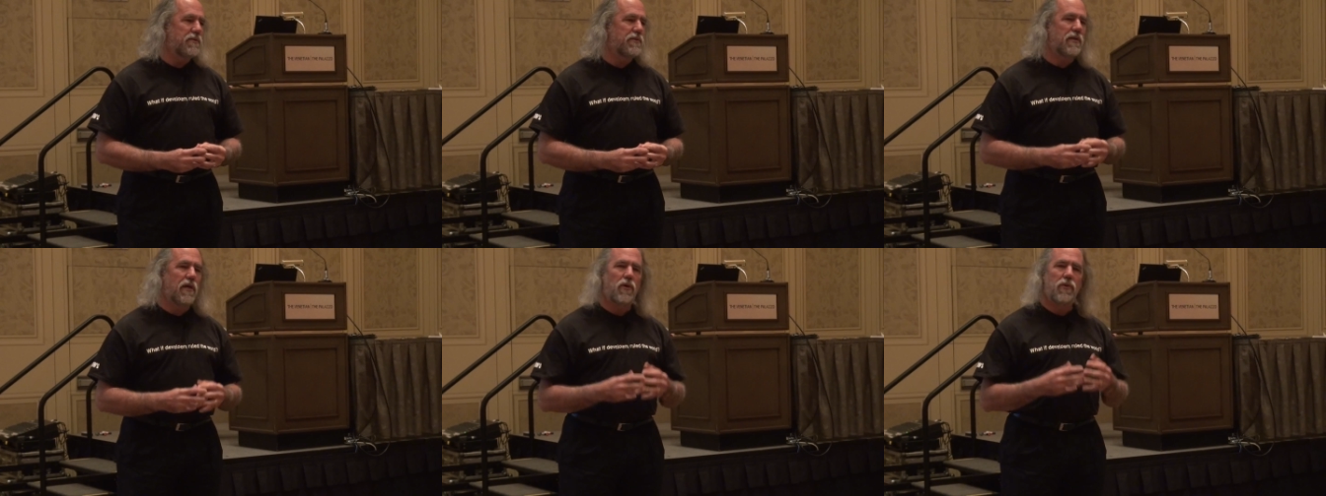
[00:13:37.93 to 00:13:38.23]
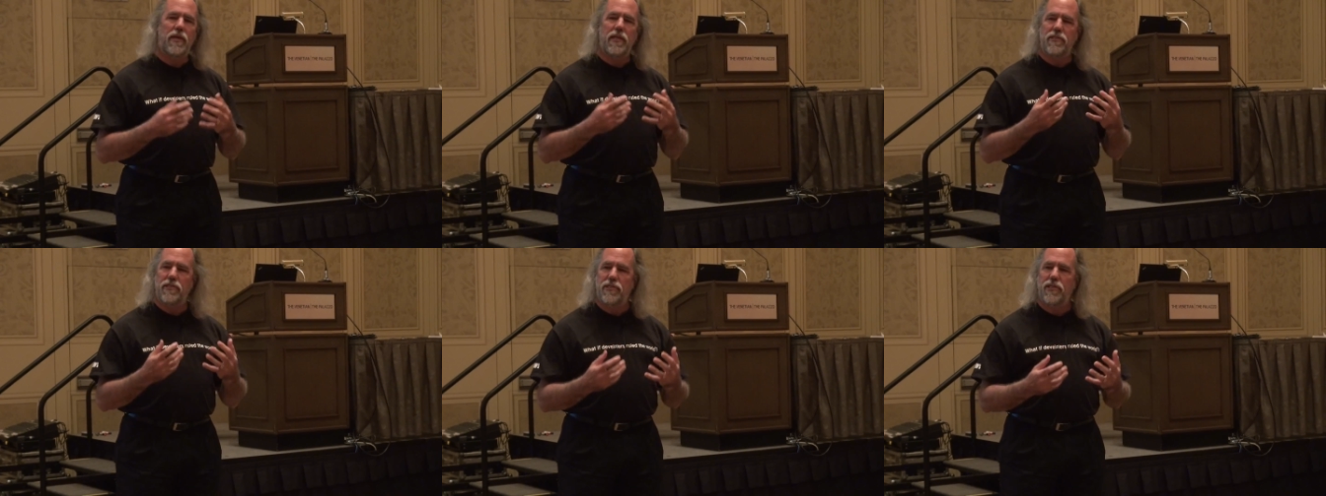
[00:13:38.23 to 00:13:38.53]

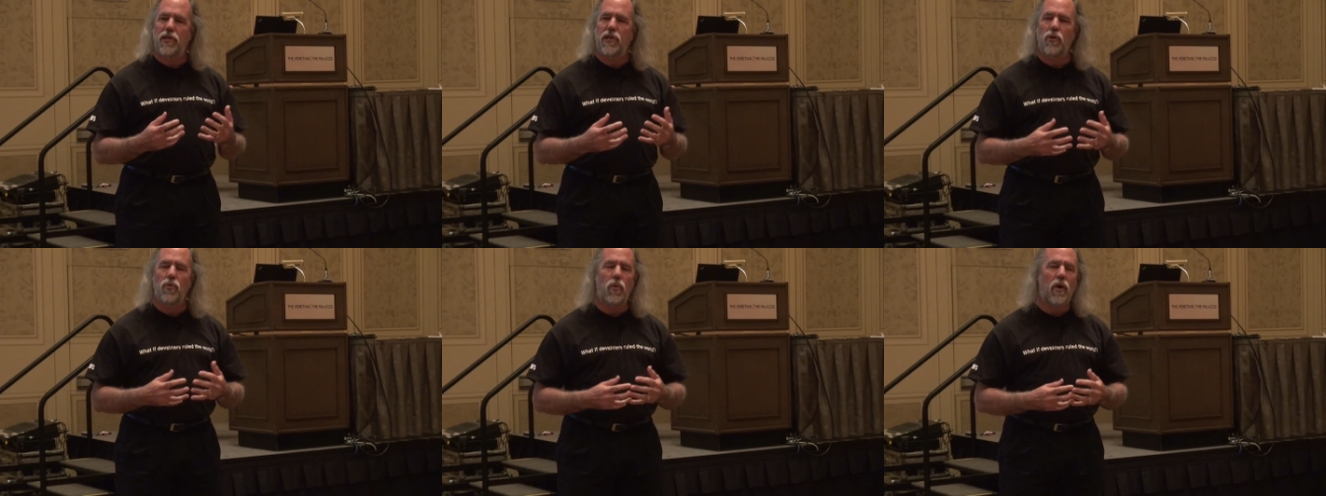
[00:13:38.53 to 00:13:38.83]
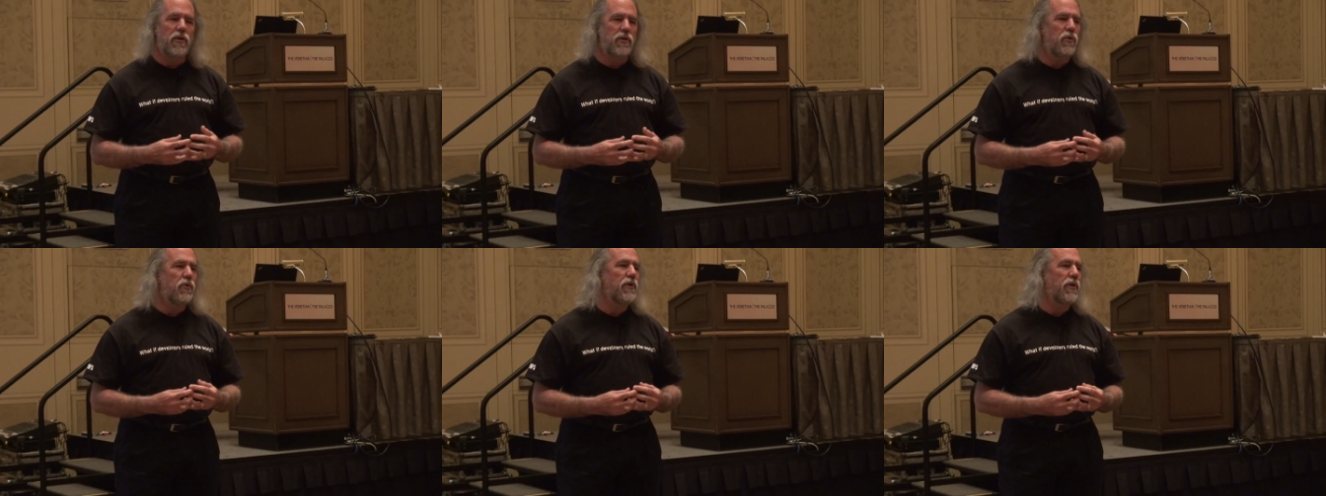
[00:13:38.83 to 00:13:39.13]
So consider
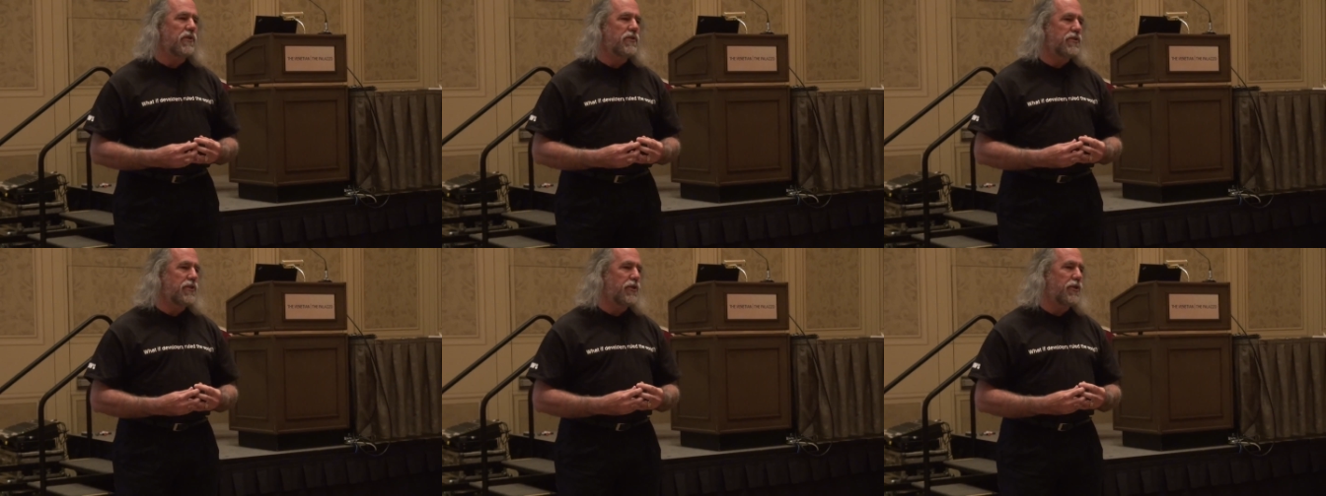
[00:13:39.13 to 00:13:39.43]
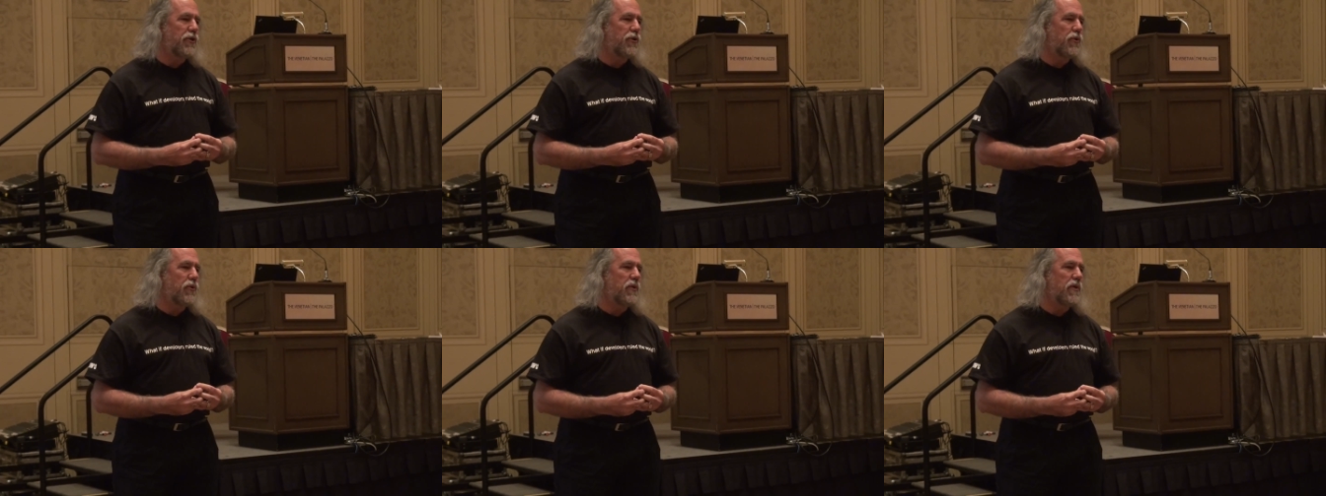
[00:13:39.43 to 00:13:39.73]
what you can
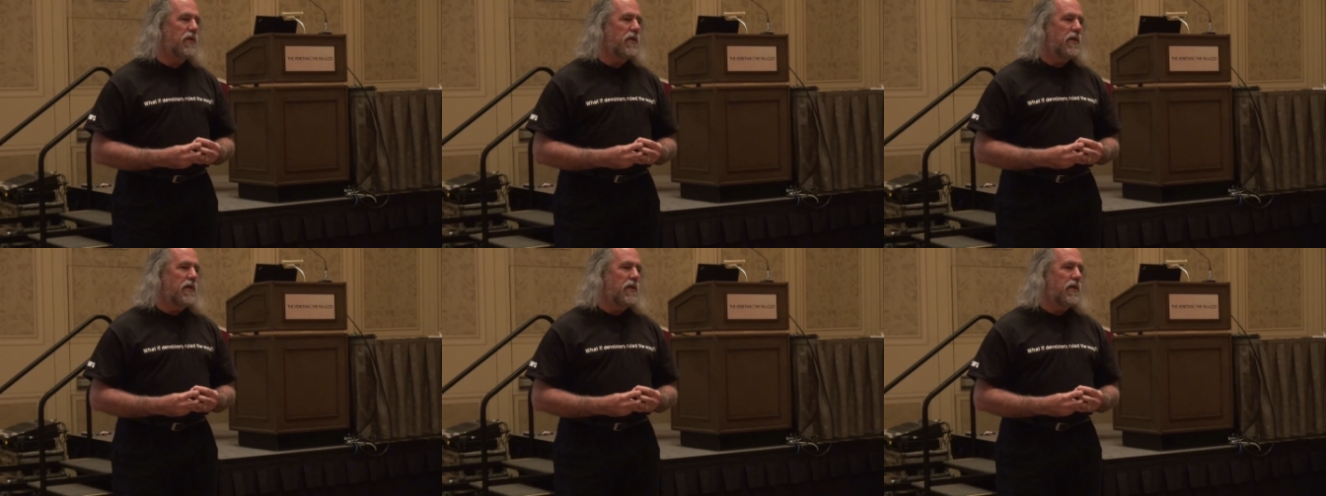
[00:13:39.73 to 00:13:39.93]
do